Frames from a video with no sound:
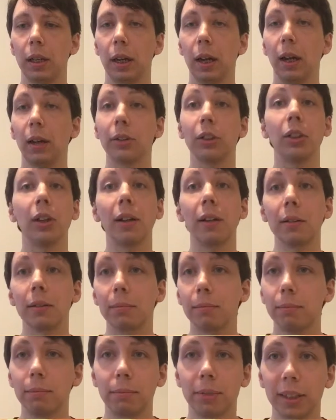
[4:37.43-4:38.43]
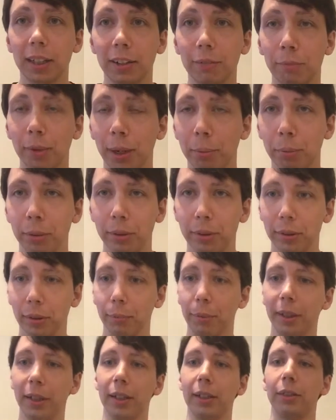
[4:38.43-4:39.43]
I'll save my personal
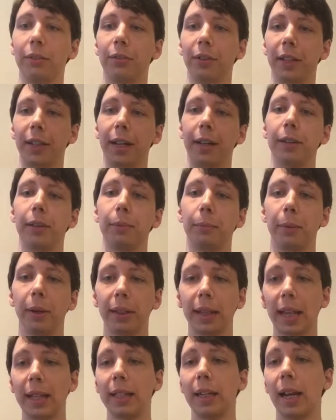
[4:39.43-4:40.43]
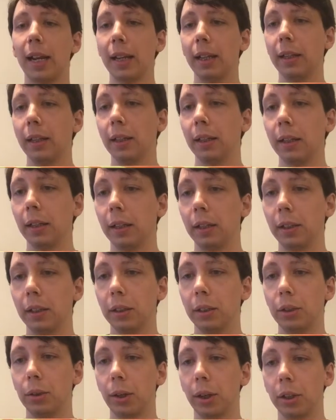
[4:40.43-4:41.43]
opinions for the end. But that's kind of the
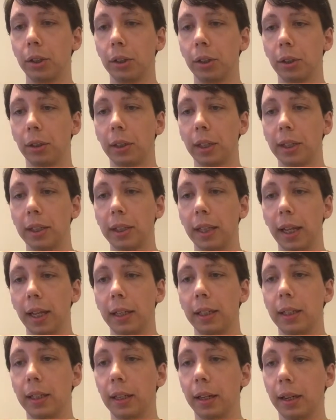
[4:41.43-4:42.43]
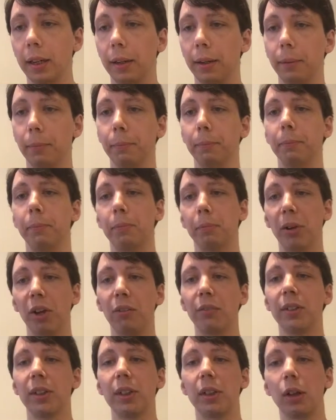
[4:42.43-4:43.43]
structure, is that
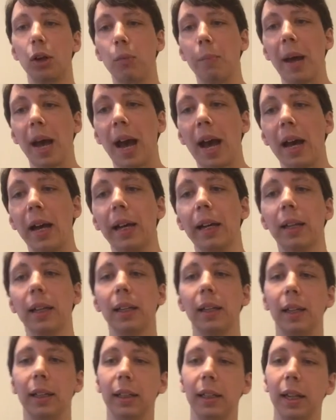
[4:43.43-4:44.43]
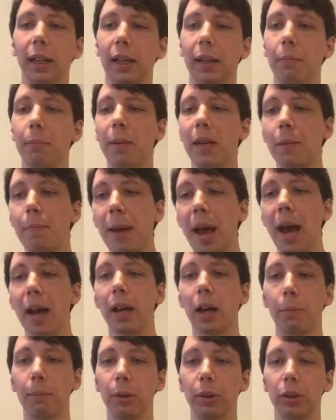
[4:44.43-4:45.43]
pelvis, low back, and then
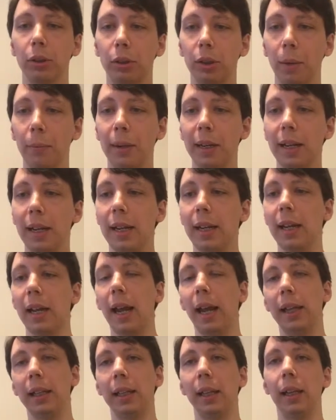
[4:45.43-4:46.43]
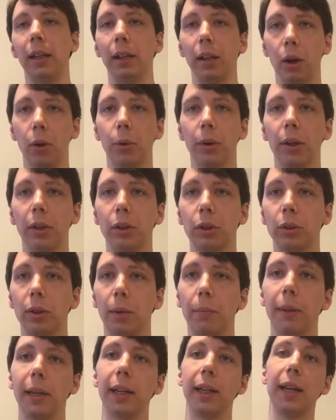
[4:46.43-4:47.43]
mid-back, upper extremity, and then lower
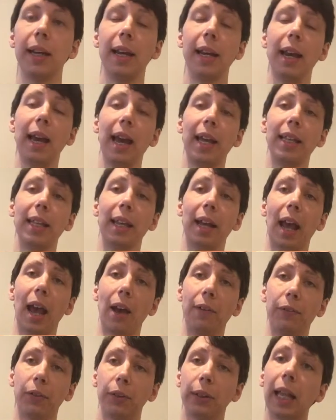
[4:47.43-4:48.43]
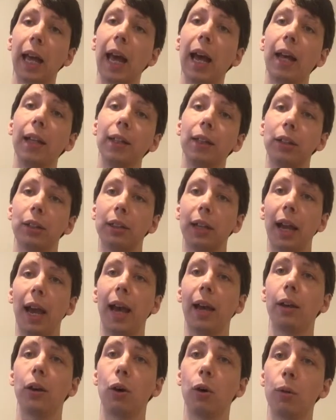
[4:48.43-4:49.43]
extremity. And then after that, there's an
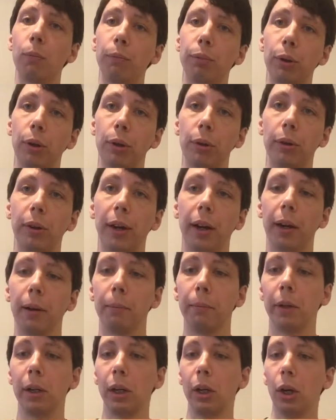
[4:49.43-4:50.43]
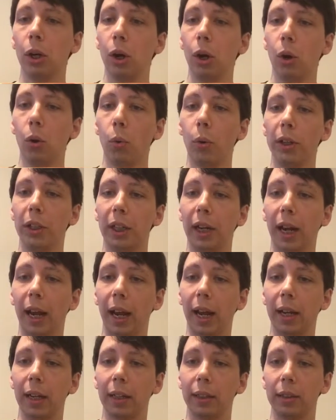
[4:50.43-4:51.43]
at-home program which
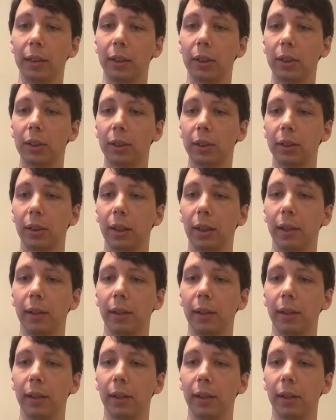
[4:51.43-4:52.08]
has